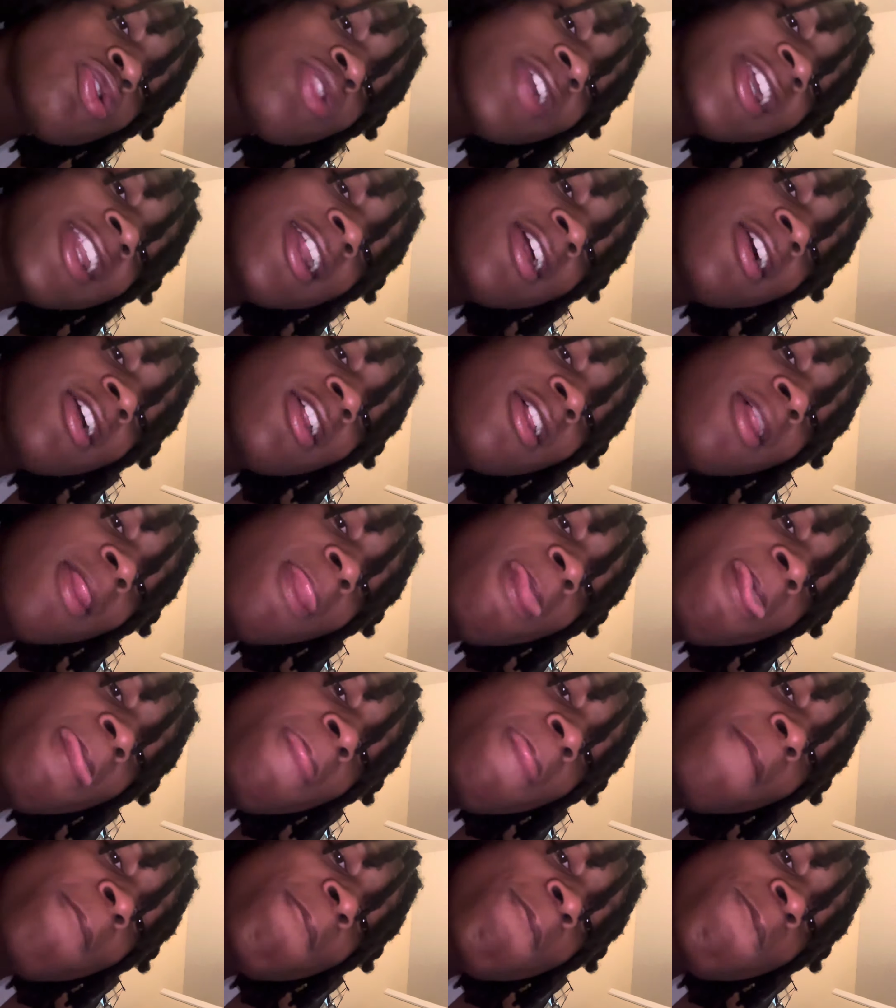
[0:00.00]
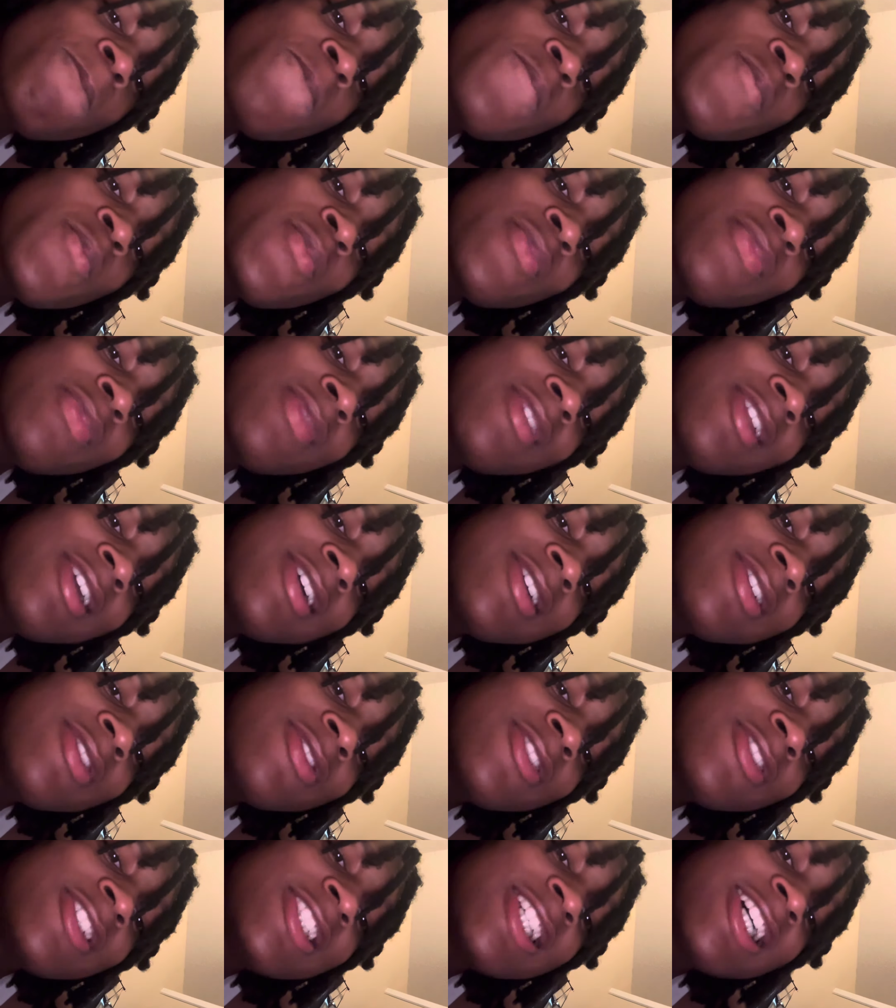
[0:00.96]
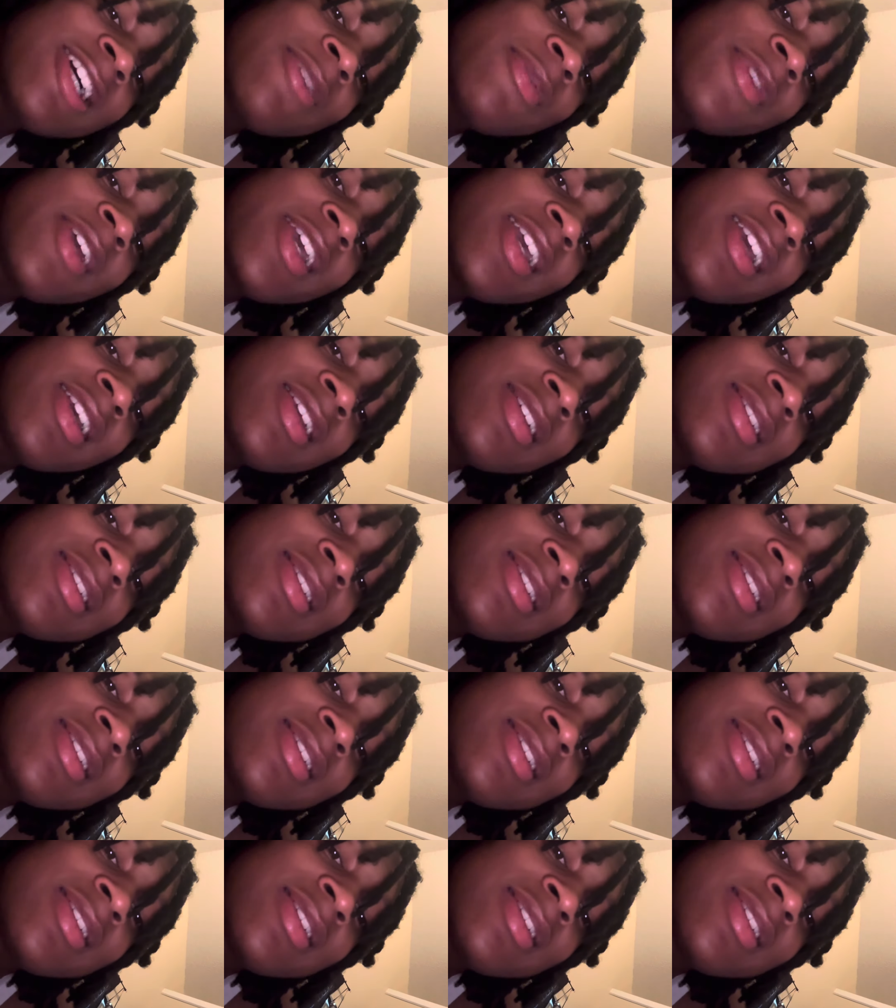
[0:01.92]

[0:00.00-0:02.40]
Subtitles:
And, we out, man.